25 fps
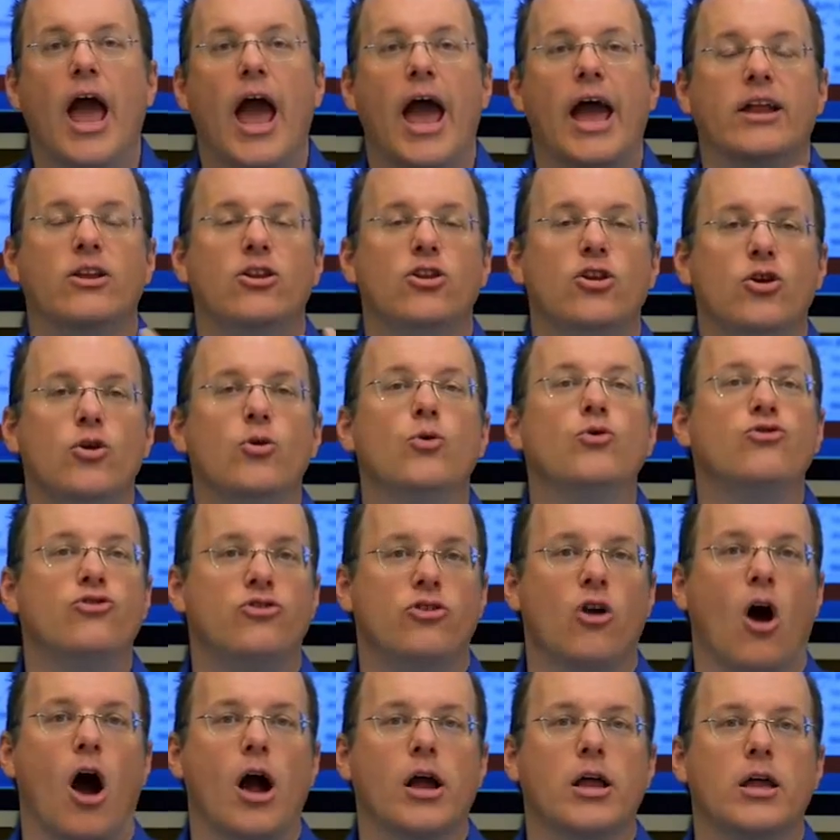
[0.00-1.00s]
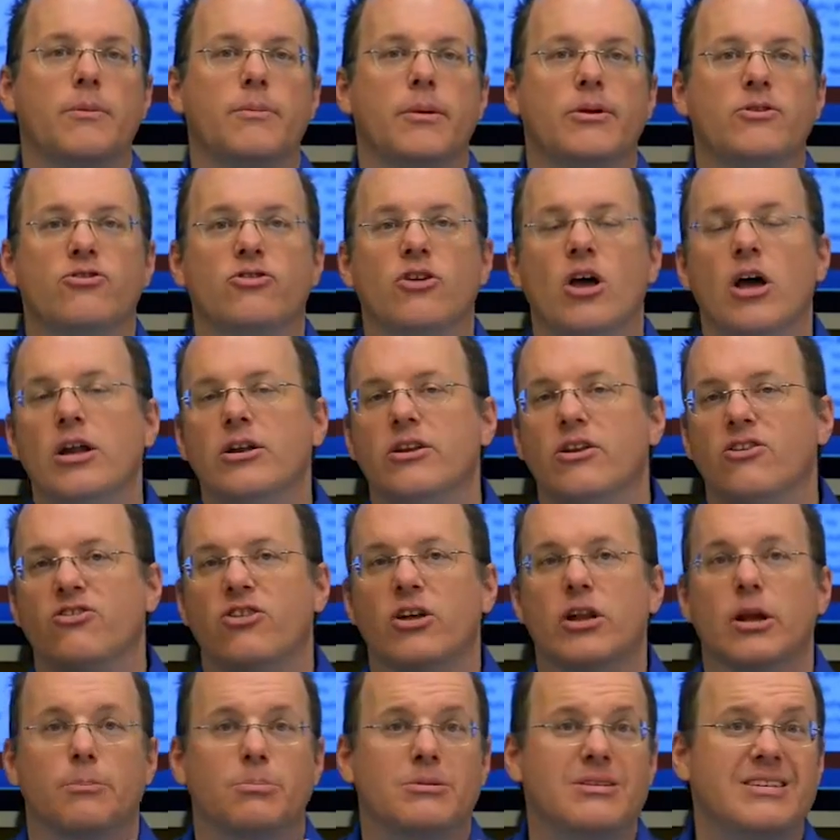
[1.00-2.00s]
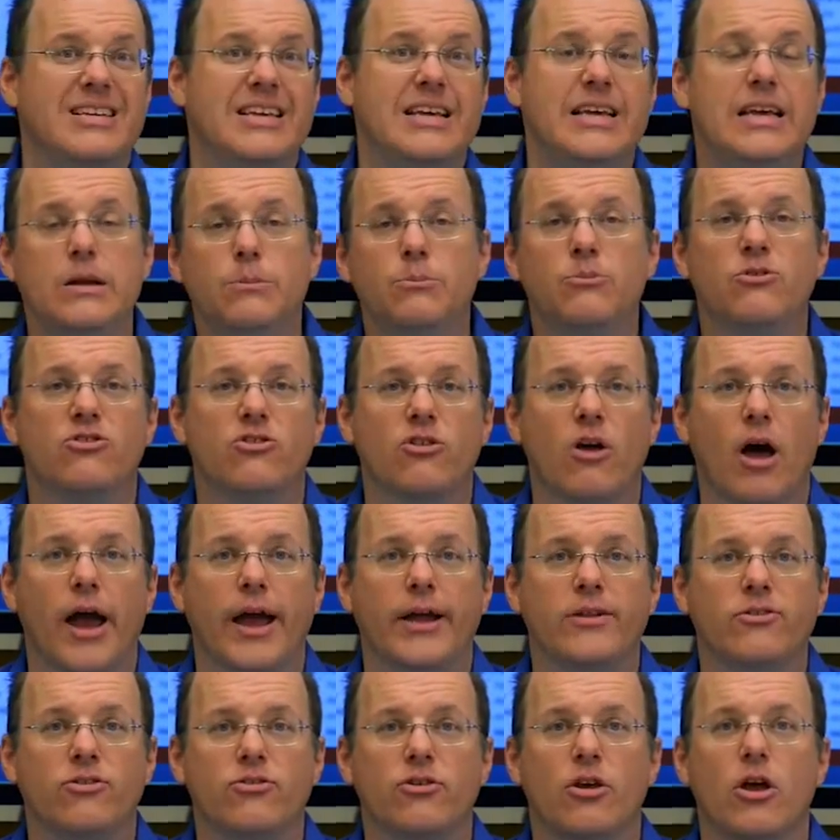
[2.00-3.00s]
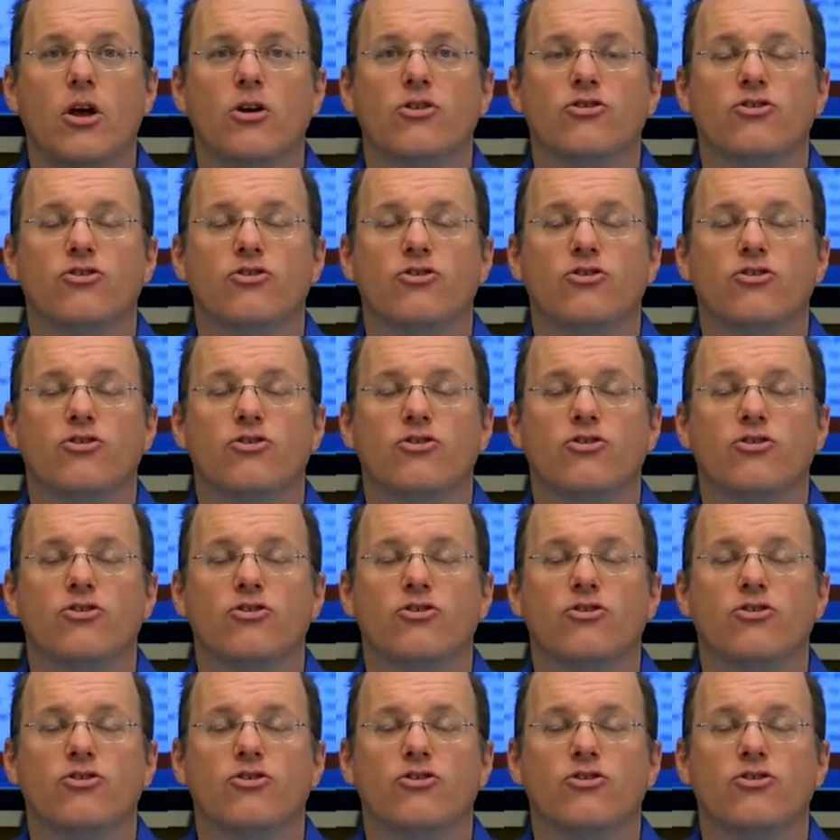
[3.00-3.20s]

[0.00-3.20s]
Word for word: and use documents, to set up team sites